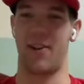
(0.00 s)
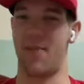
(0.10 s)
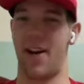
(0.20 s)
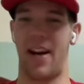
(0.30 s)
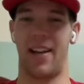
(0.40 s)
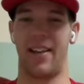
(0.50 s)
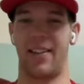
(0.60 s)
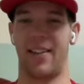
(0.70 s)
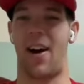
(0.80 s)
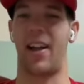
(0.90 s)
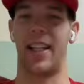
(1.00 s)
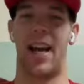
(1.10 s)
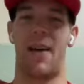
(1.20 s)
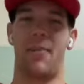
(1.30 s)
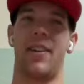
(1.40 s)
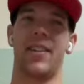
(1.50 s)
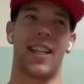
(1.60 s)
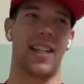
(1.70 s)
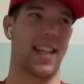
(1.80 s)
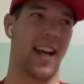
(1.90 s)
during my hot lap, and I was
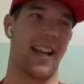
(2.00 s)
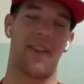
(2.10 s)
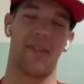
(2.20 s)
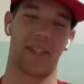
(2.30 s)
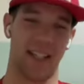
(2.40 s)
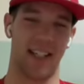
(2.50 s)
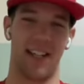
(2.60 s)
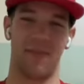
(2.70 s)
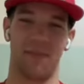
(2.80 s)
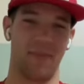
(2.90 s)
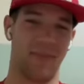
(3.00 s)
like, dang, that was the